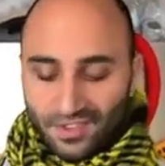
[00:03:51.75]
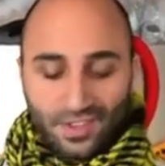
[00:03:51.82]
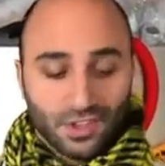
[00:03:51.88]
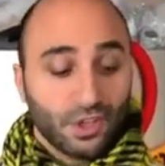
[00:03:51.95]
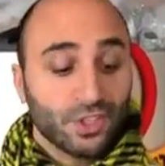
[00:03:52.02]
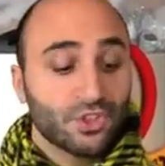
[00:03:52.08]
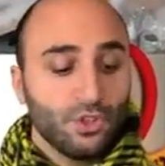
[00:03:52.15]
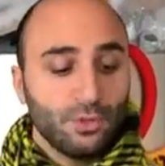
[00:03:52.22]

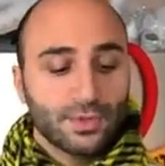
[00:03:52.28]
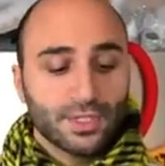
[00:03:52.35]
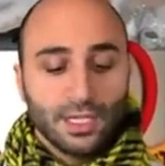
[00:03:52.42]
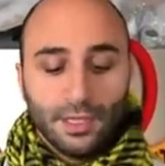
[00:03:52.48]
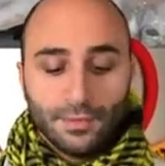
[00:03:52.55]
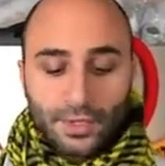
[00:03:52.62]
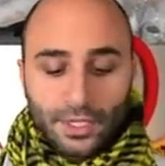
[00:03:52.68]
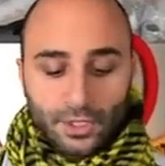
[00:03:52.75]
costumes.
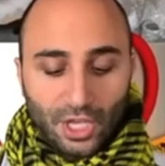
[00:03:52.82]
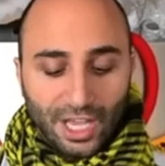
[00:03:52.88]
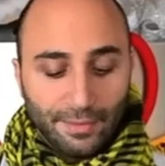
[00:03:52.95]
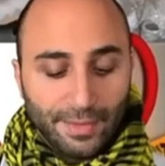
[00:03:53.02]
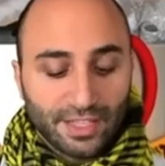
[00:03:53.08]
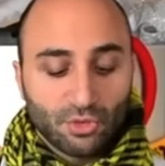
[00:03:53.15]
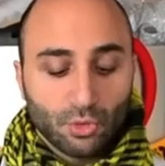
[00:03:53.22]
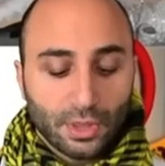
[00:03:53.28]
So I
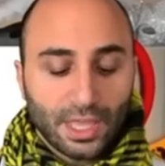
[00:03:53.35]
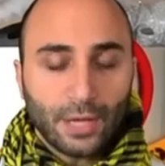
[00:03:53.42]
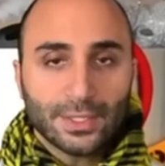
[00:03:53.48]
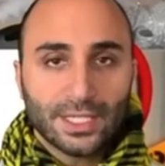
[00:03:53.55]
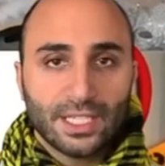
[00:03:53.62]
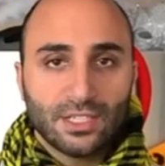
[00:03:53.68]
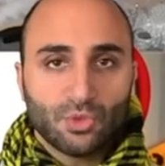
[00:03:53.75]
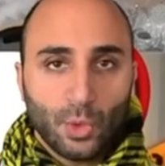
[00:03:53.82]
made
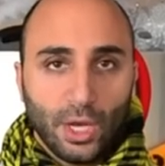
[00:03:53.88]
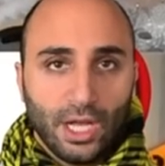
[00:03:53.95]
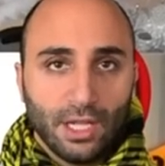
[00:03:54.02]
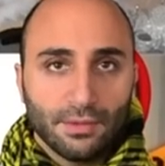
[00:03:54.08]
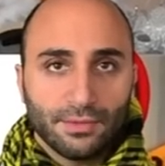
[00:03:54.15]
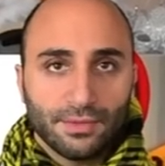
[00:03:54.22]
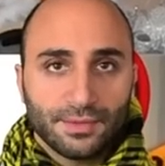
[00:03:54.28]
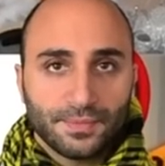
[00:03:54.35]

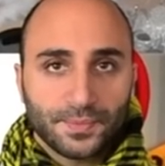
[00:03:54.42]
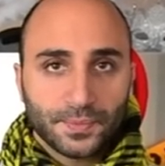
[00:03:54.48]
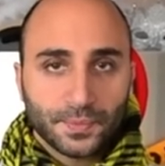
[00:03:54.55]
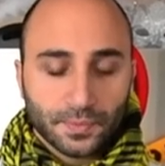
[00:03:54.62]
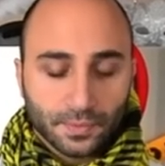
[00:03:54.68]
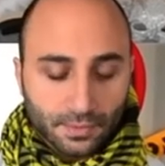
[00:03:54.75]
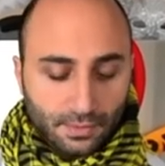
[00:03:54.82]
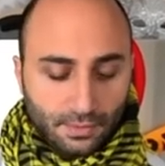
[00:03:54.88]
2012,
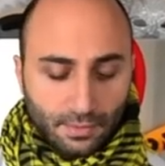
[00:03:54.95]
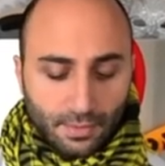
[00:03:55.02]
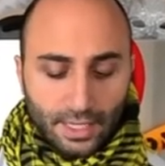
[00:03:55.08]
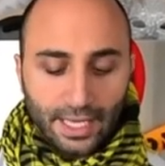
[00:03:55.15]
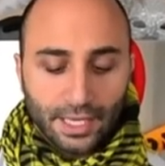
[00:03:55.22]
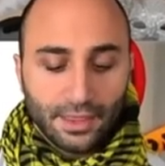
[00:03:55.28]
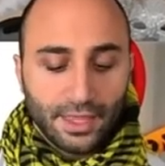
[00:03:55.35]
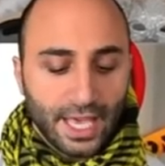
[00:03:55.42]

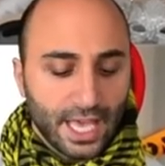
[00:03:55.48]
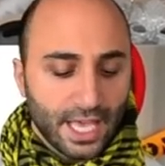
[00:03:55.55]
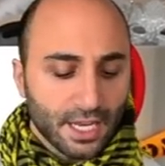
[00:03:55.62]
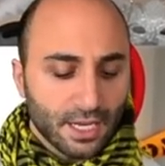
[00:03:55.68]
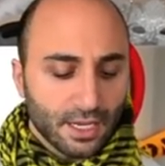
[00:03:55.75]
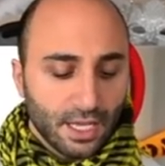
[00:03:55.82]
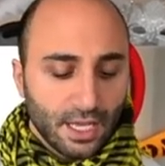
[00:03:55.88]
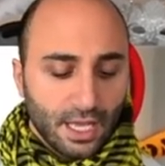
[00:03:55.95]
and then
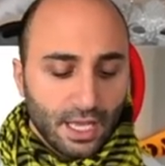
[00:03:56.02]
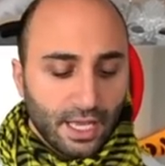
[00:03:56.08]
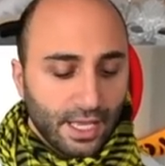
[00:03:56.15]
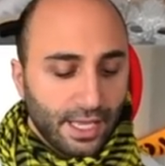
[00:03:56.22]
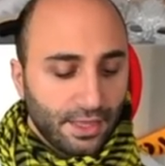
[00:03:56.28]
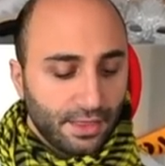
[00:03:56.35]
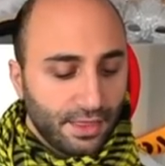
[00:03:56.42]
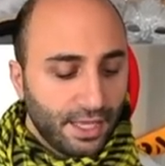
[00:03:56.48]

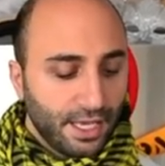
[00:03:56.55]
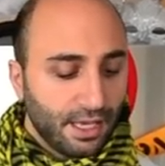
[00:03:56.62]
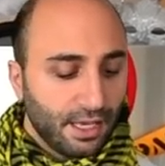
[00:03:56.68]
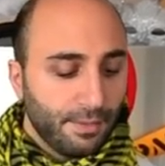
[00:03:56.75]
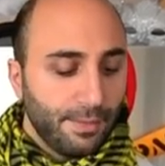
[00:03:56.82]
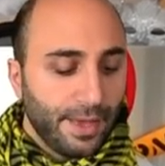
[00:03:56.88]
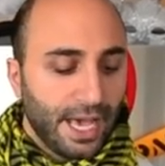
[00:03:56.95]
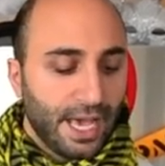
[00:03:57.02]
in the
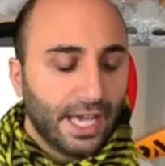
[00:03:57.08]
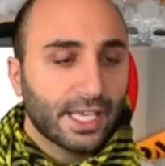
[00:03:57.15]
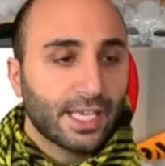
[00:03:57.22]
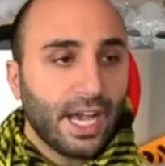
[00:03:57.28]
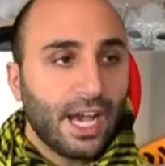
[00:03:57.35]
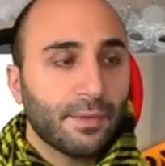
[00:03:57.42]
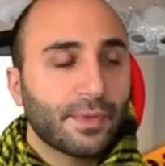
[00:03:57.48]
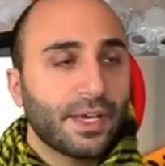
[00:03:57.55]
back
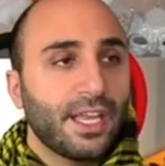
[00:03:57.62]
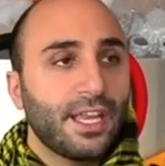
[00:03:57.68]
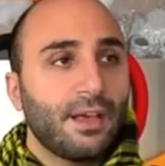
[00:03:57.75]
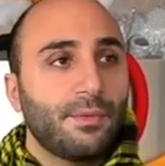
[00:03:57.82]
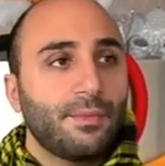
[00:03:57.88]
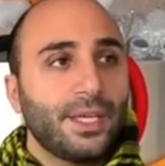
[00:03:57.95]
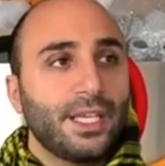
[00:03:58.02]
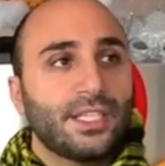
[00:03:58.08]
I'm gonna
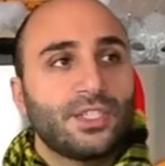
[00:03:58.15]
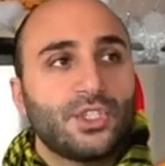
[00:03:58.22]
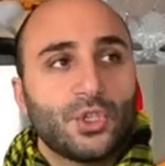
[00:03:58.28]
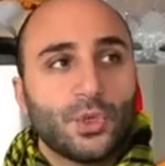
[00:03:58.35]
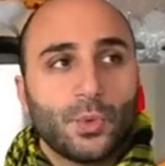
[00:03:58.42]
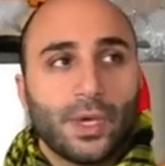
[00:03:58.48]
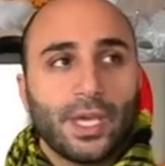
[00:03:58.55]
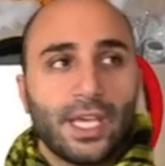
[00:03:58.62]
be
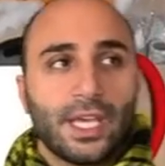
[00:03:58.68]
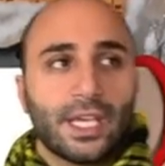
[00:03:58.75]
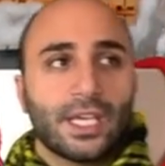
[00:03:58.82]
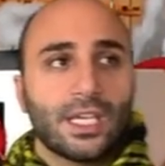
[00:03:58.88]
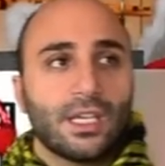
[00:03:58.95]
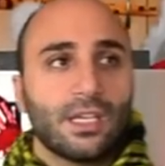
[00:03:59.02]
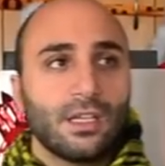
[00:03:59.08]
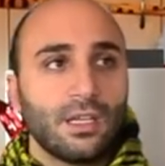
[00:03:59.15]
doing,
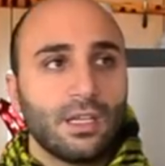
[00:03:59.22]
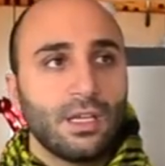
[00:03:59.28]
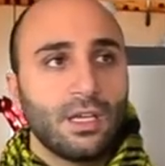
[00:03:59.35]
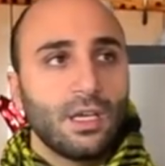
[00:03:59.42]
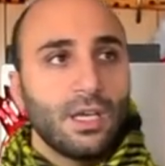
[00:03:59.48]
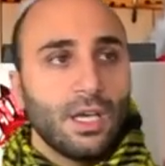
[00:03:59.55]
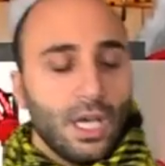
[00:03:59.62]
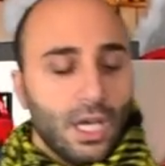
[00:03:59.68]

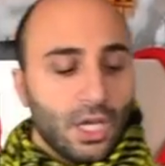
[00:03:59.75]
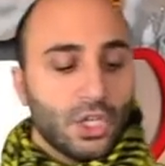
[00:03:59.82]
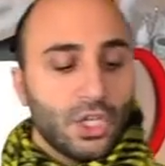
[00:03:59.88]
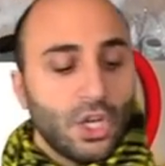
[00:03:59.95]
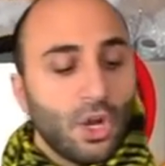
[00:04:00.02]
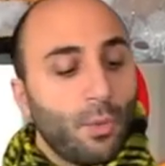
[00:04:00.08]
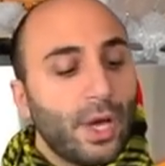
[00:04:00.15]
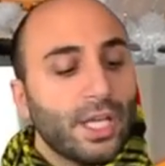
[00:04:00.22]
you
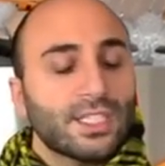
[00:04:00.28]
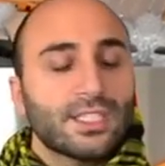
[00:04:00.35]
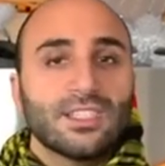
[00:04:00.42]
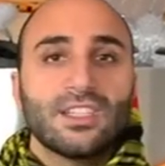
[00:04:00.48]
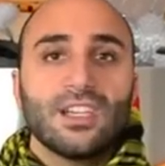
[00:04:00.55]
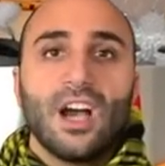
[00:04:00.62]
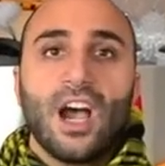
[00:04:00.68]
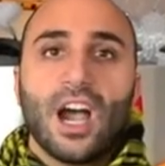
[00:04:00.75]
know what?
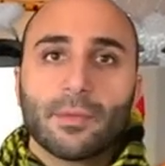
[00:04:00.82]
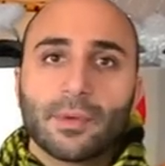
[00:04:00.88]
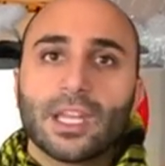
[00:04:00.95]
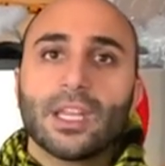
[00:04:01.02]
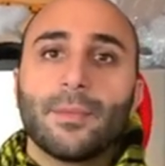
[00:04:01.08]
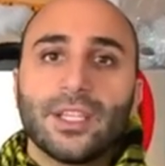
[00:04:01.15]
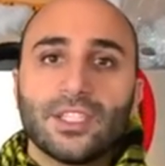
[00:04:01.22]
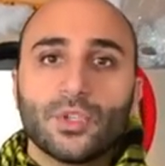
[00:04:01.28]
I'm
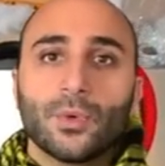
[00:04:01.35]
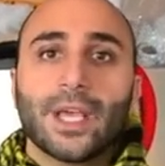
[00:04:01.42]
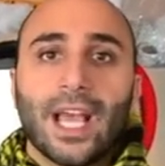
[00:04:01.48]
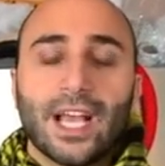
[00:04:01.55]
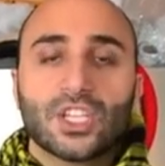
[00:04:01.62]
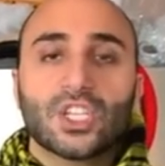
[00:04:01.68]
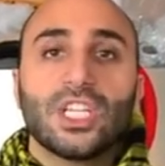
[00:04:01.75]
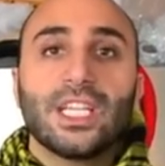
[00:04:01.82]
gonna be doing
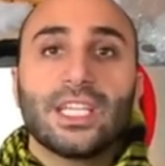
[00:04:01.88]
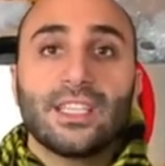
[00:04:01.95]
actually